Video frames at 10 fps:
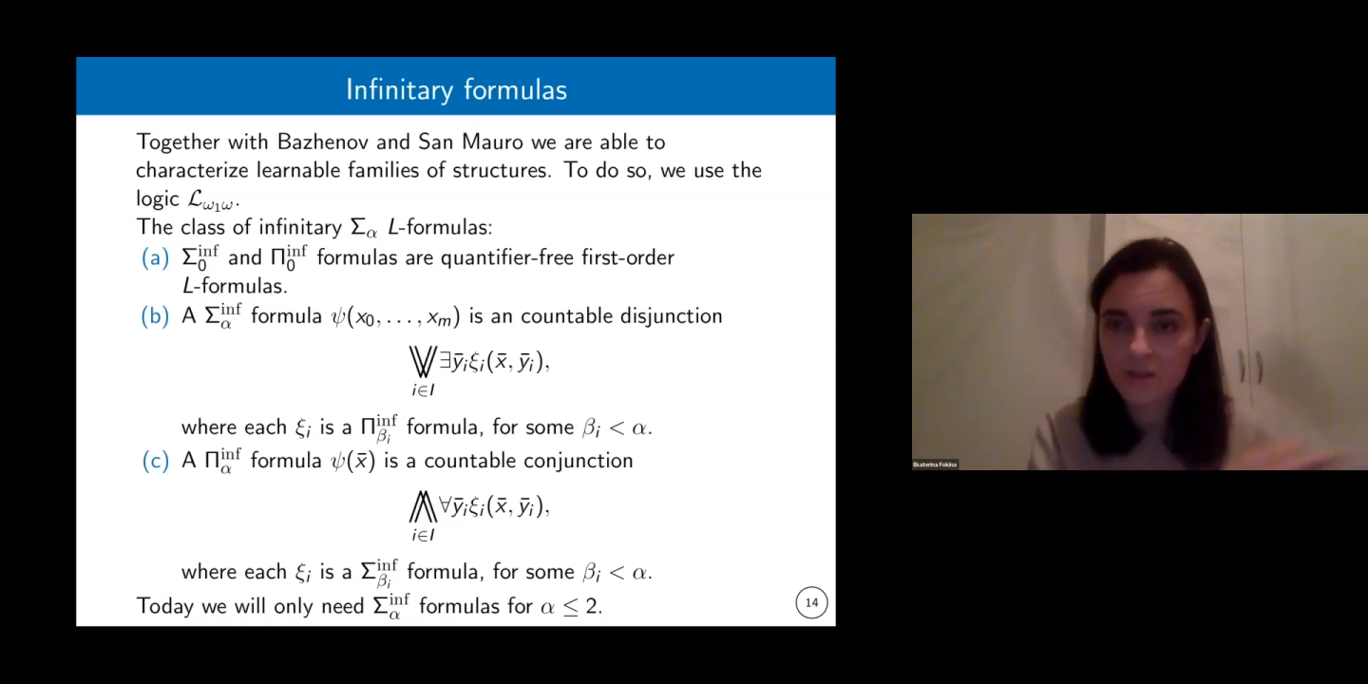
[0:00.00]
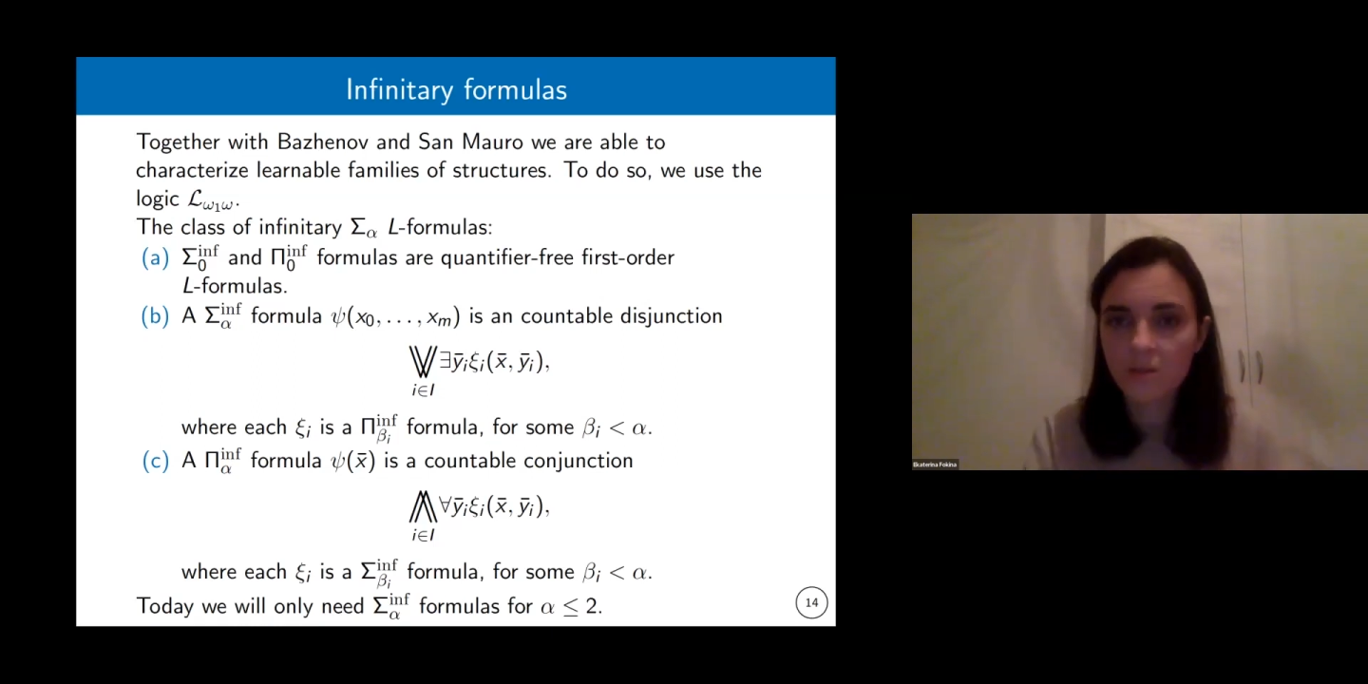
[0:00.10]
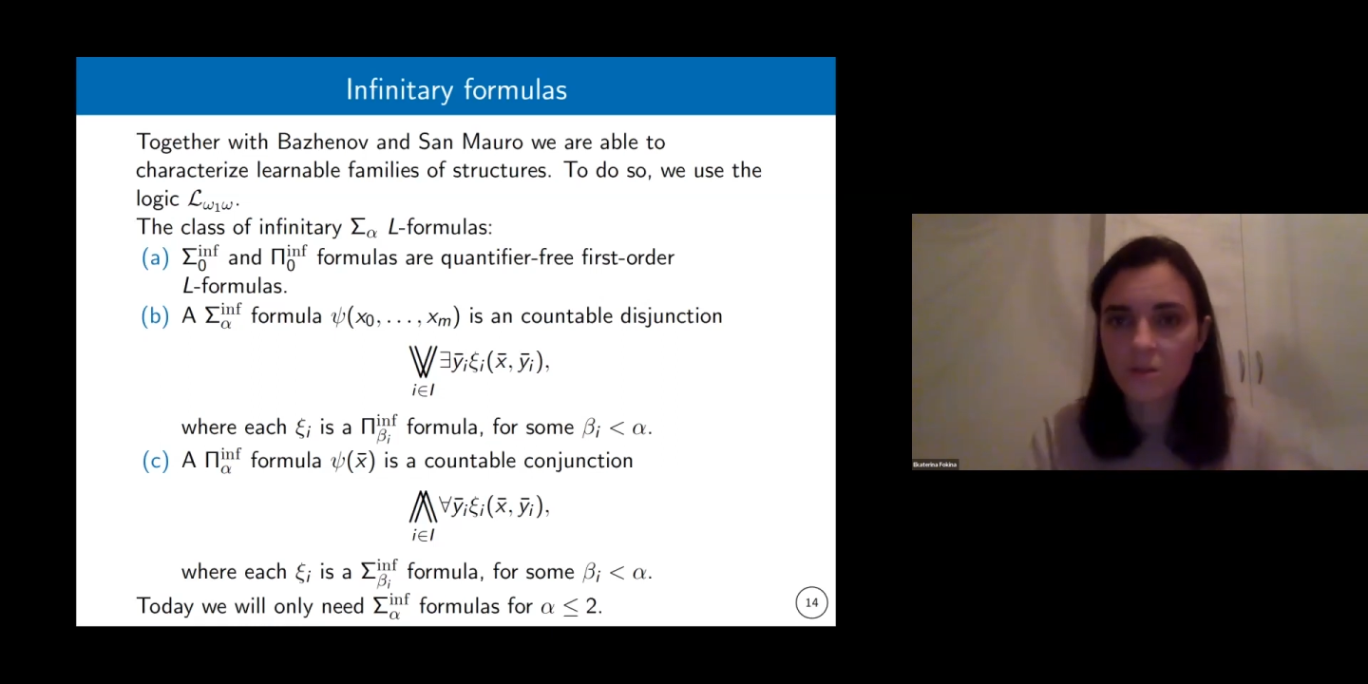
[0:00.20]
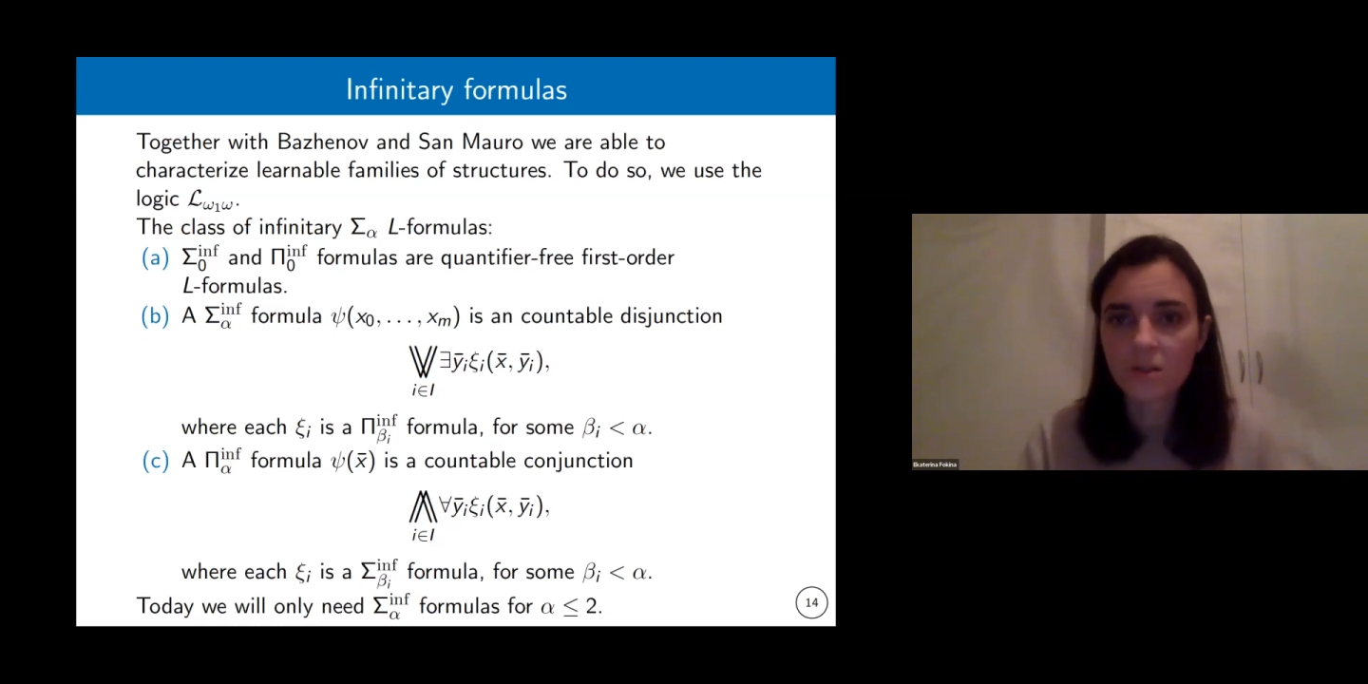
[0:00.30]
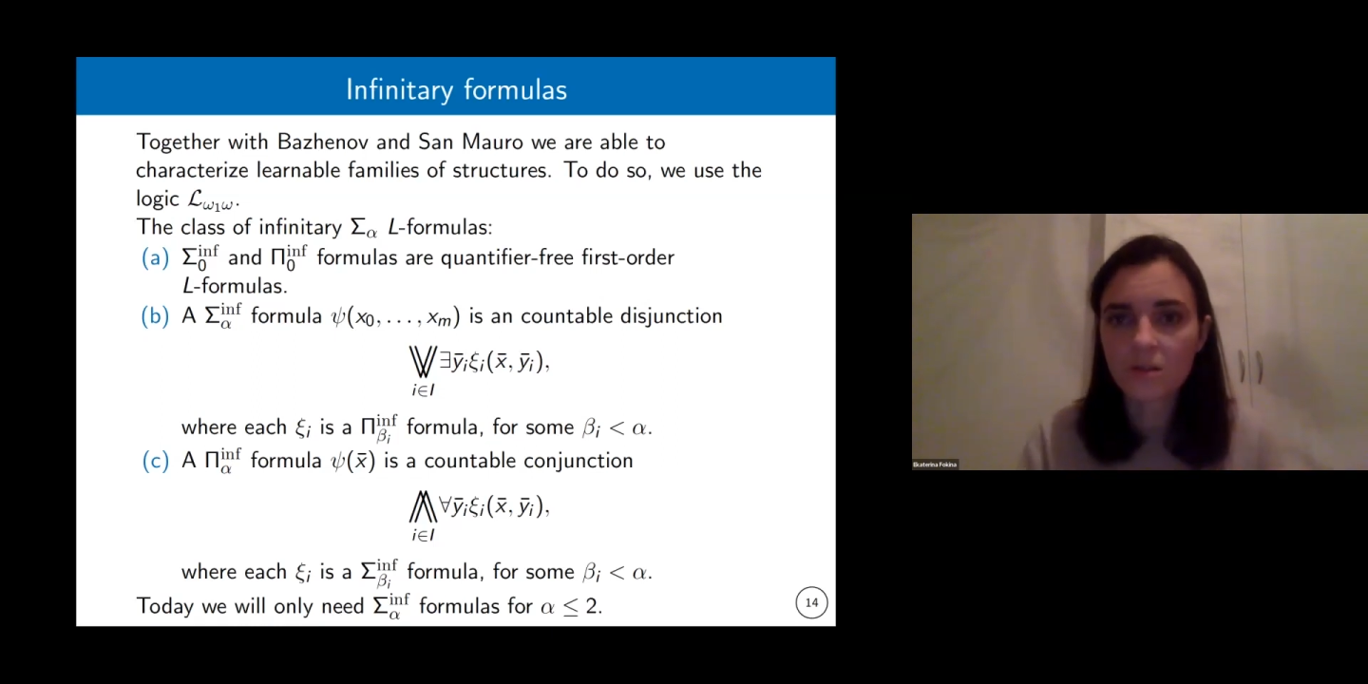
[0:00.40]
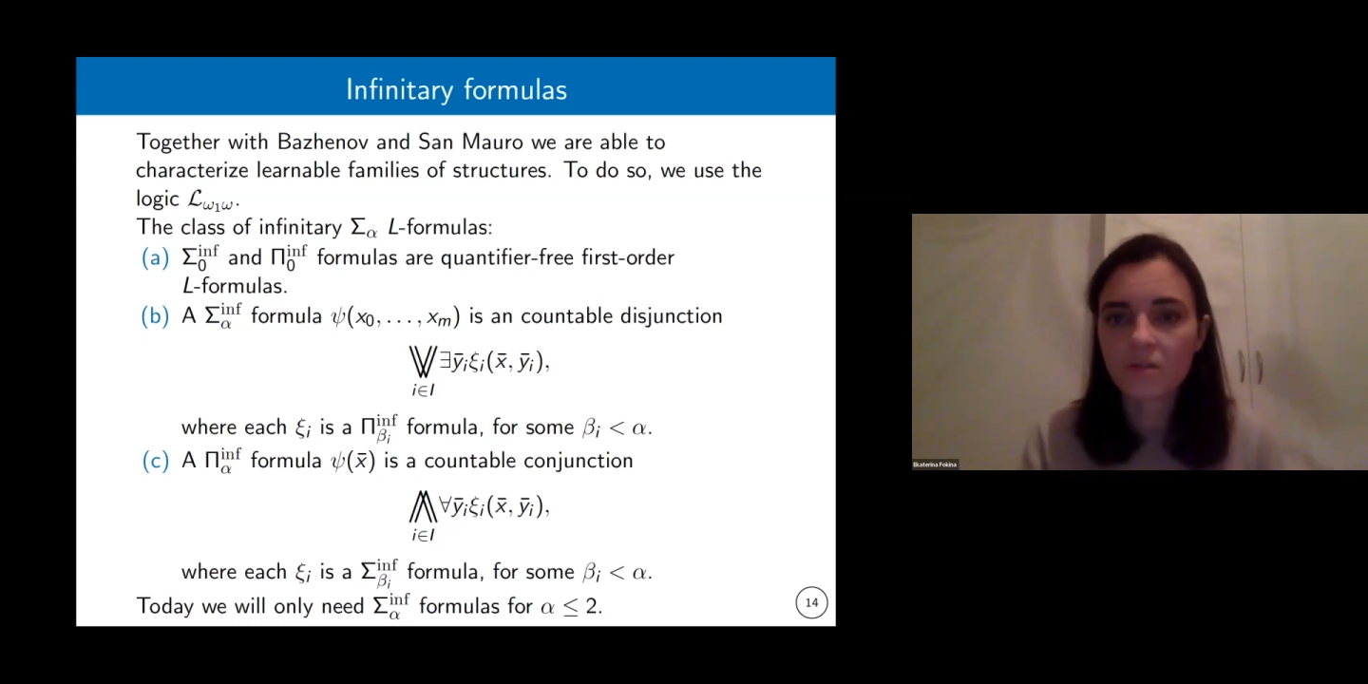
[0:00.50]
notion